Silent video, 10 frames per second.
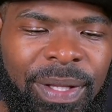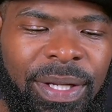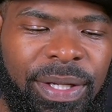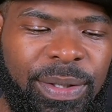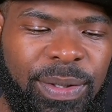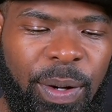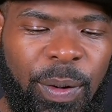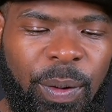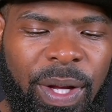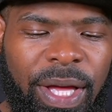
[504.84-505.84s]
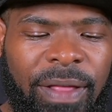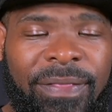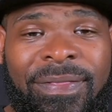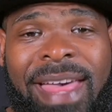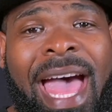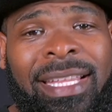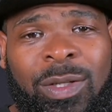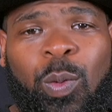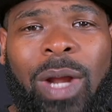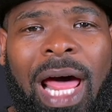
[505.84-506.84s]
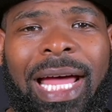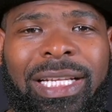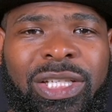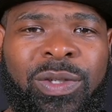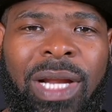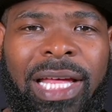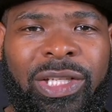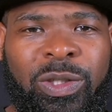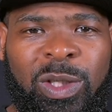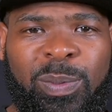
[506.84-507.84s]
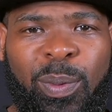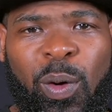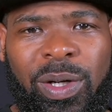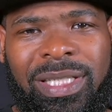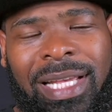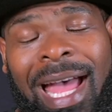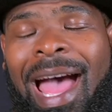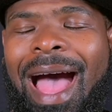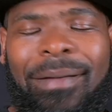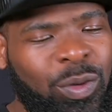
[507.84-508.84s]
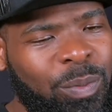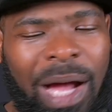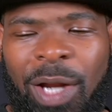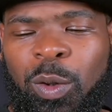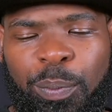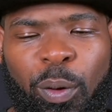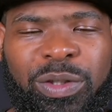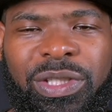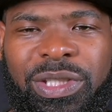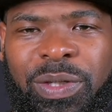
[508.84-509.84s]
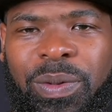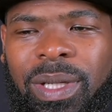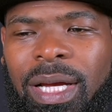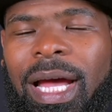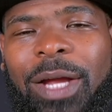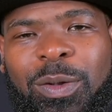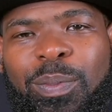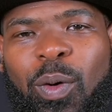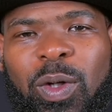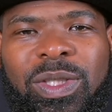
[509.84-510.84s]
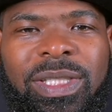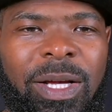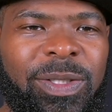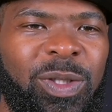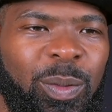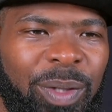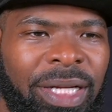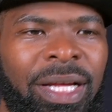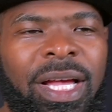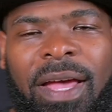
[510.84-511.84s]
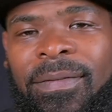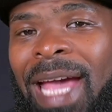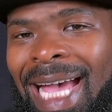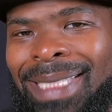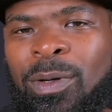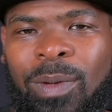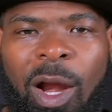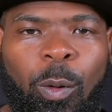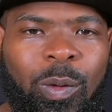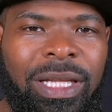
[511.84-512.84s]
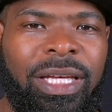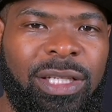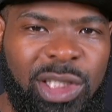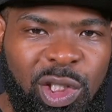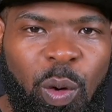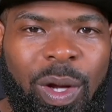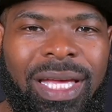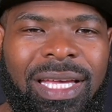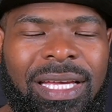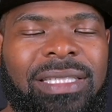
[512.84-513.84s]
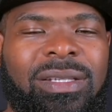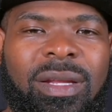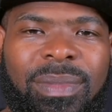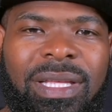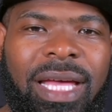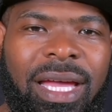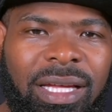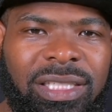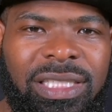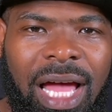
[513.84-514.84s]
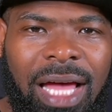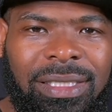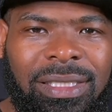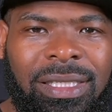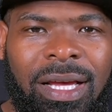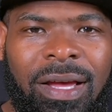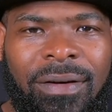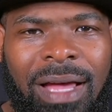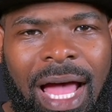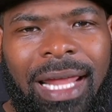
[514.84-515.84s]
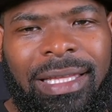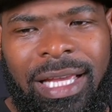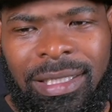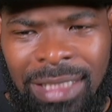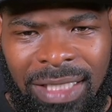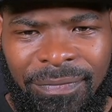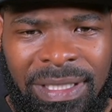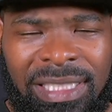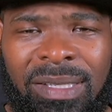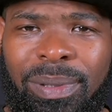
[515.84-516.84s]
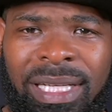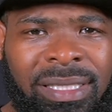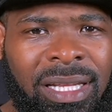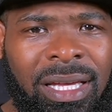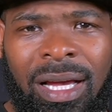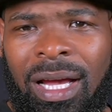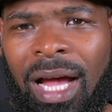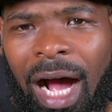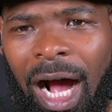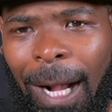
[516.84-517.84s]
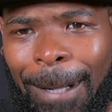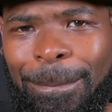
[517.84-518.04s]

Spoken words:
So that's what I like to shoot. I like to shoot sports, and I do portraits too. I do portraits also, but if you ask me what I really enjoy, it's going to be the headshots. I like the headshots for the simplicity, the